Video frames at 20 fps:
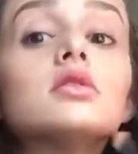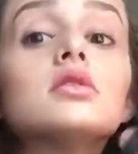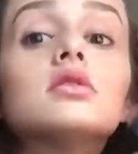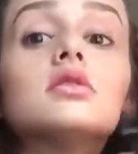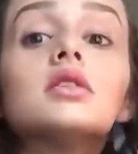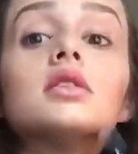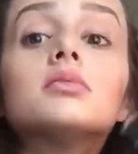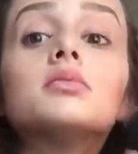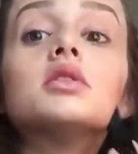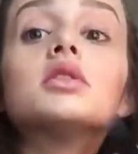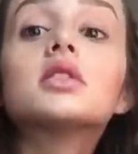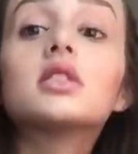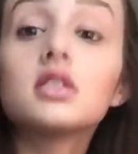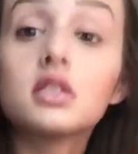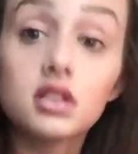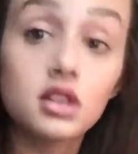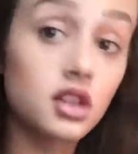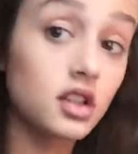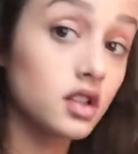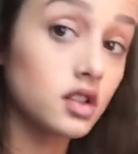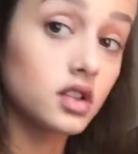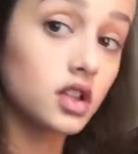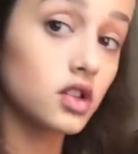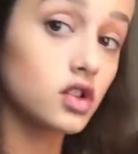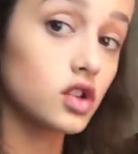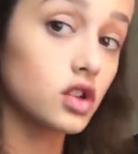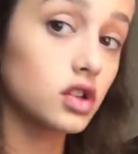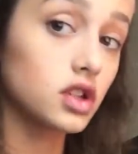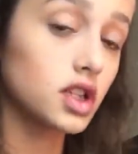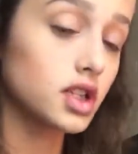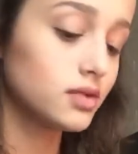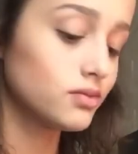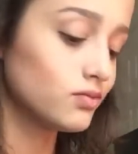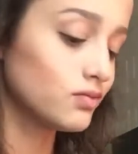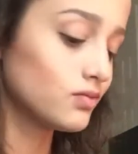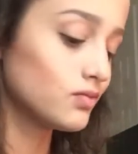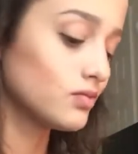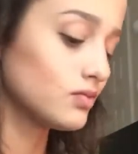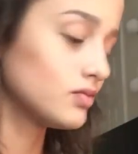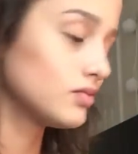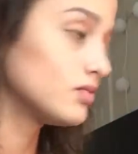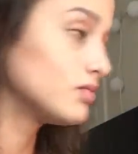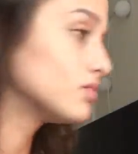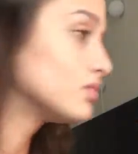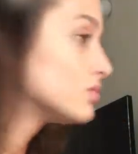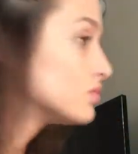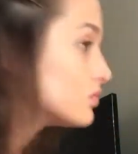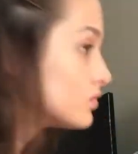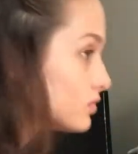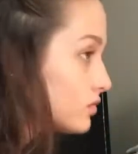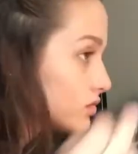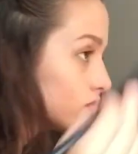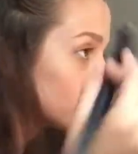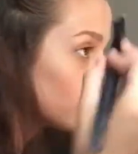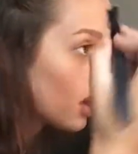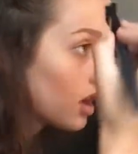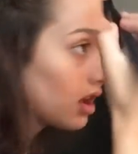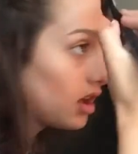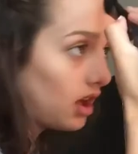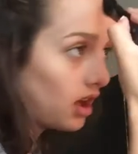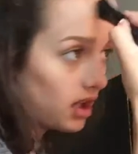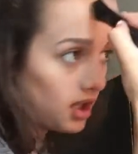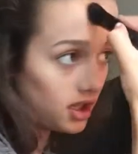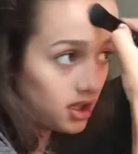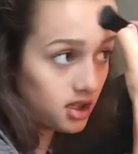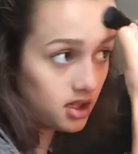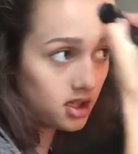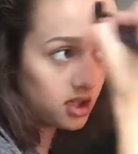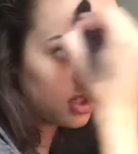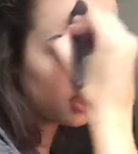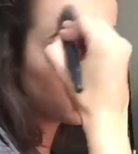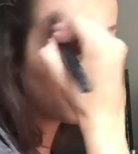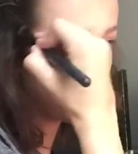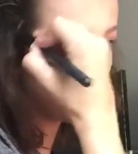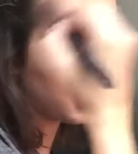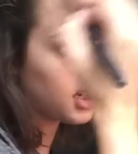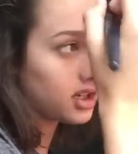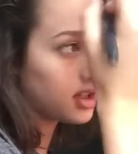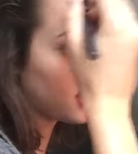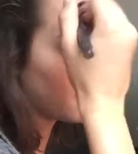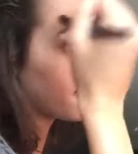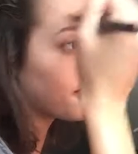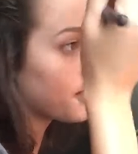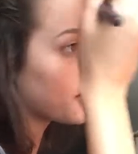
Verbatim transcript: So I'm just gonna get in that jawline and get in that